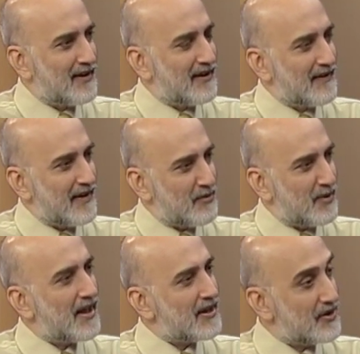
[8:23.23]

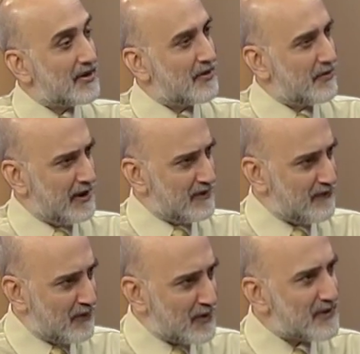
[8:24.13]
that will actually
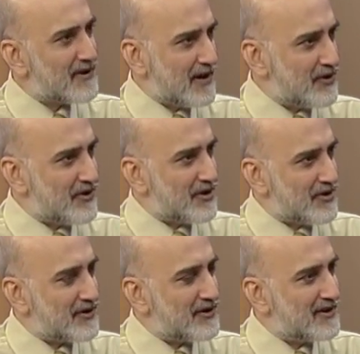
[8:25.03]
reinforce that
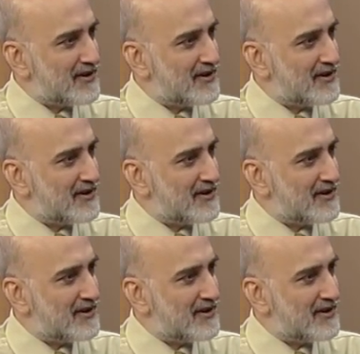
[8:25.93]
tradition?